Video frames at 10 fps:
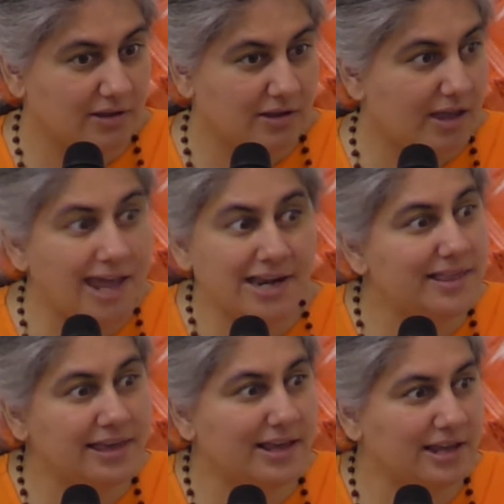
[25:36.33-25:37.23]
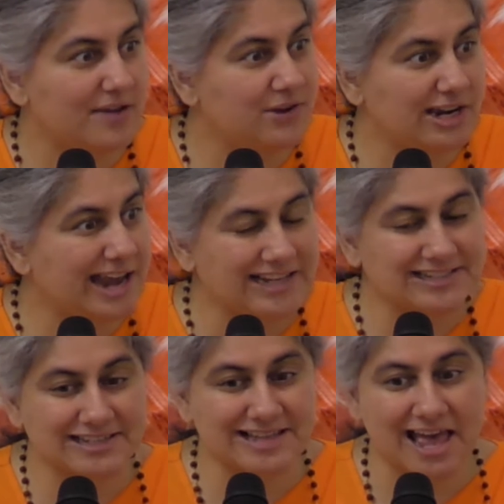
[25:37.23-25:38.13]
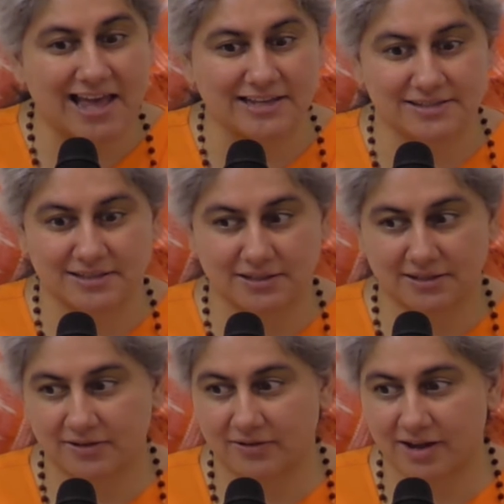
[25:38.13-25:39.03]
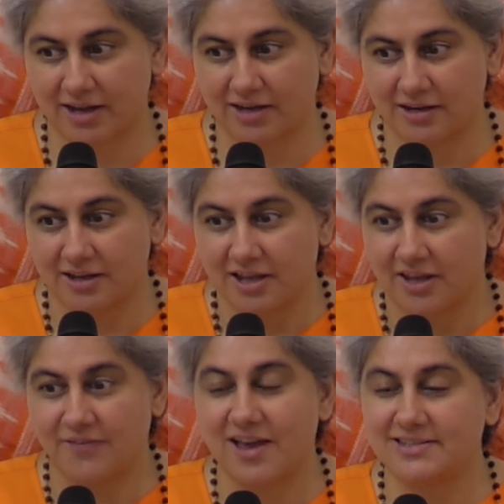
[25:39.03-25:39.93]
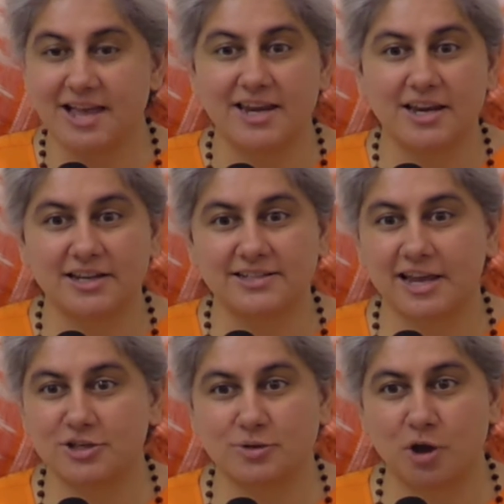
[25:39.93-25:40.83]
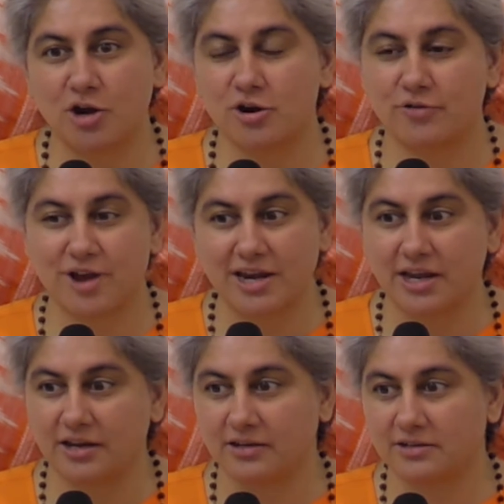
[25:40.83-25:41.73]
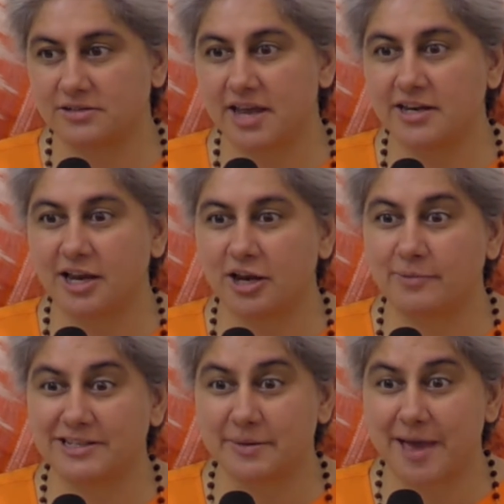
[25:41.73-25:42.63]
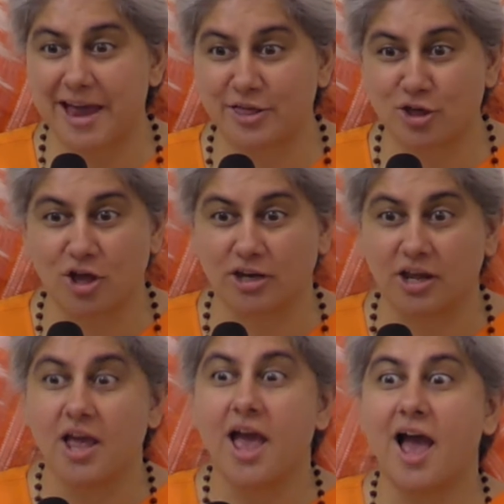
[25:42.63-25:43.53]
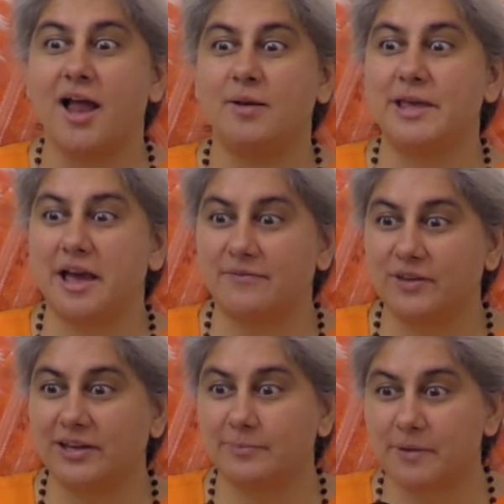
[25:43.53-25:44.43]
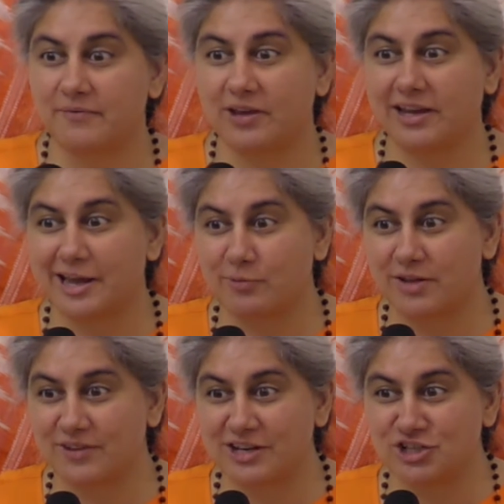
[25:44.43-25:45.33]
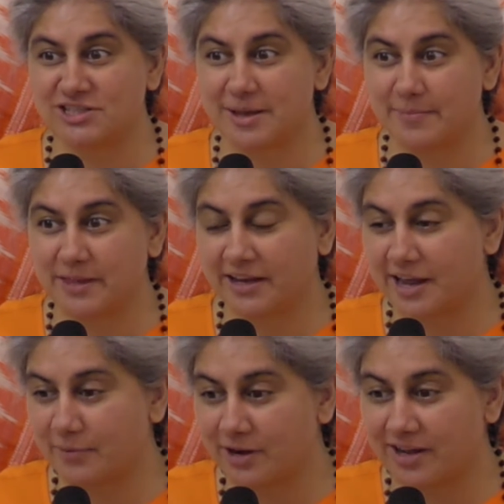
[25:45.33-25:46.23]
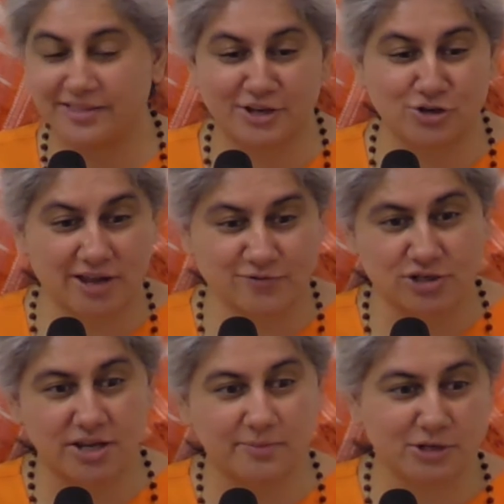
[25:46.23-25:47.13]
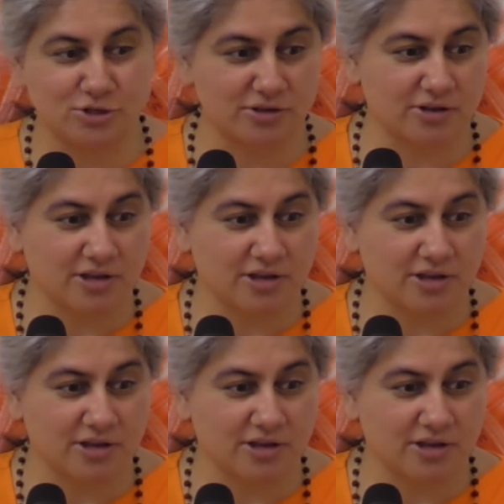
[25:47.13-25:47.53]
Anything, even in exercise, right? If I suddenly say tomorrow running 10-kilometer marathon, I'll be huffing and puffing and I would have injured something and then you'll have to take me to the